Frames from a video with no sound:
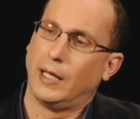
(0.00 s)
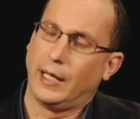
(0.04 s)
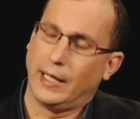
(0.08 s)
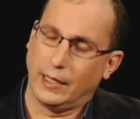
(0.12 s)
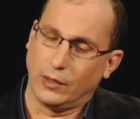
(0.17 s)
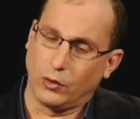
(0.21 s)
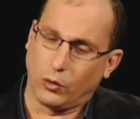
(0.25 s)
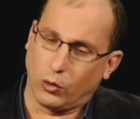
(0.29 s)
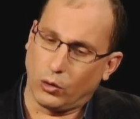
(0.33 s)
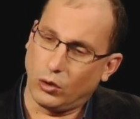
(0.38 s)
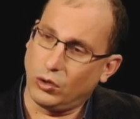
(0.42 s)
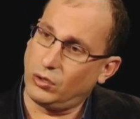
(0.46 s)

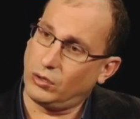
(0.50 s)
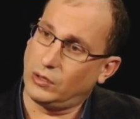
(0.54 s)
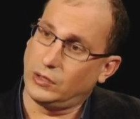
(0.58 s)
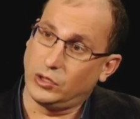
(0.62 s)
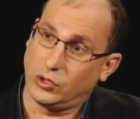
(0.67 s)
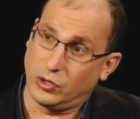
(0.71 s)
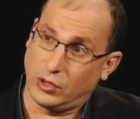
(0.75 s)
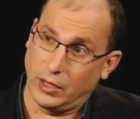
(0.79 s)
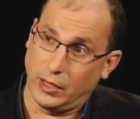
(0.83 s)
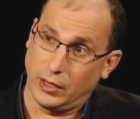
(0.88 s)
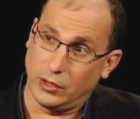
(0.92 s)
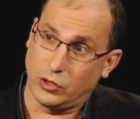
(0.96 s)
in early
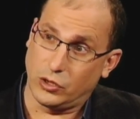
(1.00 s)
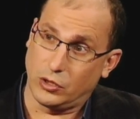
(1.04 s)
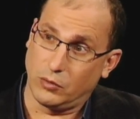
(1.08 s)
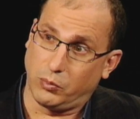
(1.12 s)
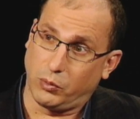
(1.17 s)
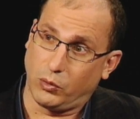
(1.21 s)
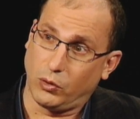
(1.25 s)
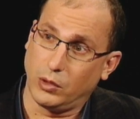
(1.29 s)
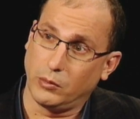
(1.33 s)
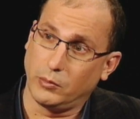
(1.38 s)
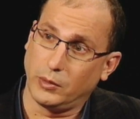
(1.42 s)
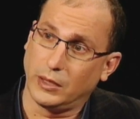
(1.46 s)
stage
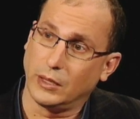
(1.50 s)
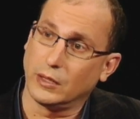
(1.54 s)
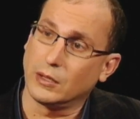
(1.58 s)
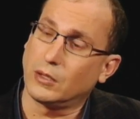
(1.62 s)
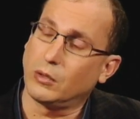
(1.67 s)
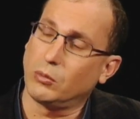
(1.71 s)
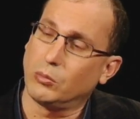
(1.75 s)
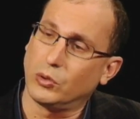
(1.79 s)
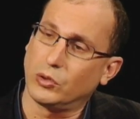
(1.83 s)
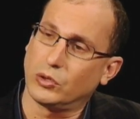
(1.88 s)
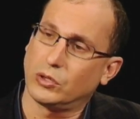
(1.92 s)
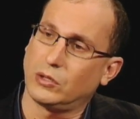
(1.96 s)
deployment and
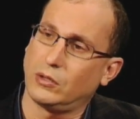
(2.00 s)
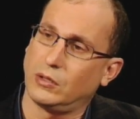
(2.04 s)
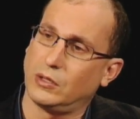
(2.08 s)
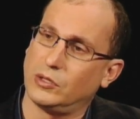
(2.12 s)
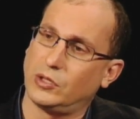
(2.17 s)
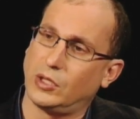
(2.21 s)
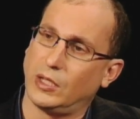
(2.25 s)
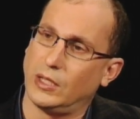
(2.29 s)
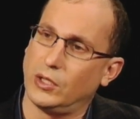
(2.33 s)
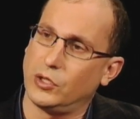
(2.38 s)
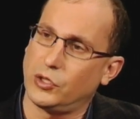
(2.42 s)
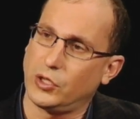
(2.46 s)

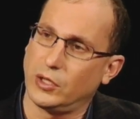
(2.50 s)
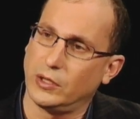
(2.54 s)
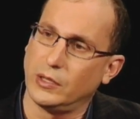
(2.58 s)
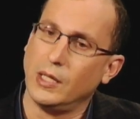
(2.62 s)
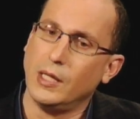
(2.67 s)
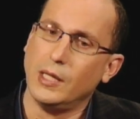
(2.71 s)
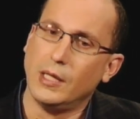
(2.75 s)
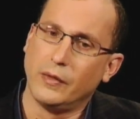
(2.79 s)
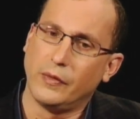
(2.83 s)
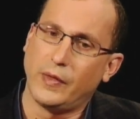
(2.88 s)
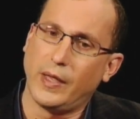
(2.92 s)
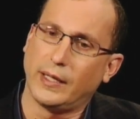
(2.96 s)
commercialization
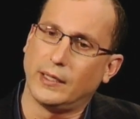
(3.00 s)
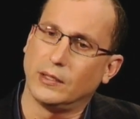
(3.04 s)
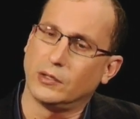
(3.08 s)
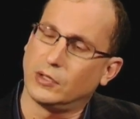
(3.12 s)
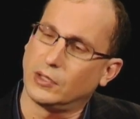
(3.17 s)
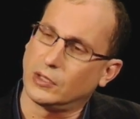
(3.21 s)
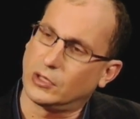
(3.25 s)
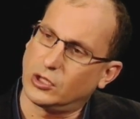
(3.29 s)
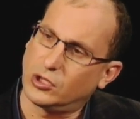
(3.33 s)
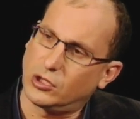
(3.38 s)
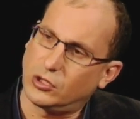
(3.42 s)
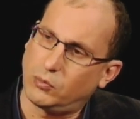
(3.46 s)
that is
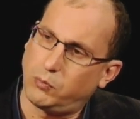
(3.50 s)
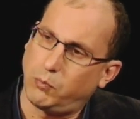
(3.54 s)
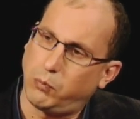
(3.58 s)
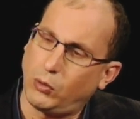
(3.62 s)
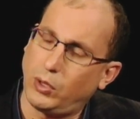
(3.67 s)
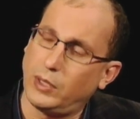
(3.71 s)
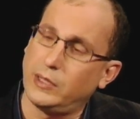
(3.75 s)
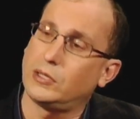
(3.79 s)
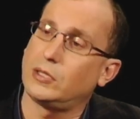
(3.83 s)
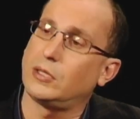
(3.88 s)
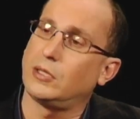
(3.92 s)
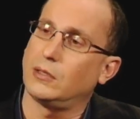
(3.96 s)

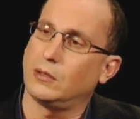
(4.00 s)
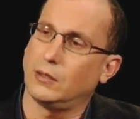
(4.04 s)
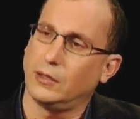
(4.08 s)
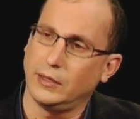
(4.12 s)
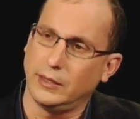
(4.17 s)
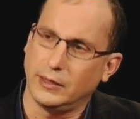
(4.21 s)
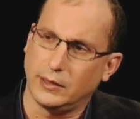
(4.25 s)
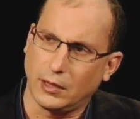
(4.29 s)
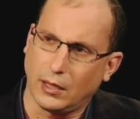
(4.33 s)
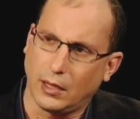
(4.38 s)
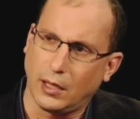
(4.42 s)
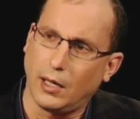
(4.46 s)

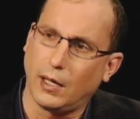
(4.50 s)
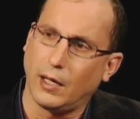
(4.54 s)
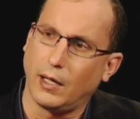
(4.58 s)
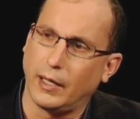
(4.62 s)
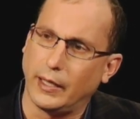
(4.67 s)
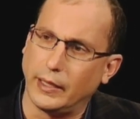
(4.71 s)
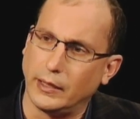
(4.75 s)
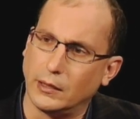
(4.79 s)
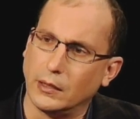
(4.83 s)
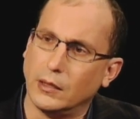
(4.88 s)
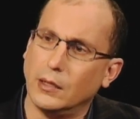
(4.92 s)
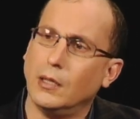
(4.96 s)
explicitly
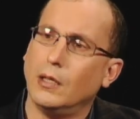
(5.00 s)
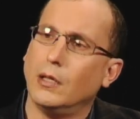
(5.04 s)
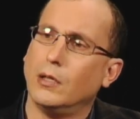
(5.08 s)
tied